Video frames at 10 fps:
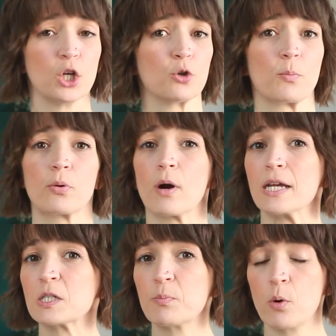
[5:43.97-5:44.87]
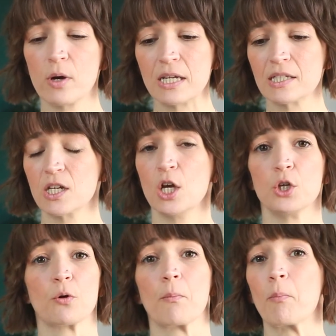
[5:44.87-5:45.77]
your price points,
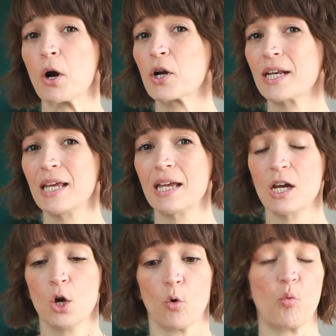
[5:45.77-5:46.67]
your marketing,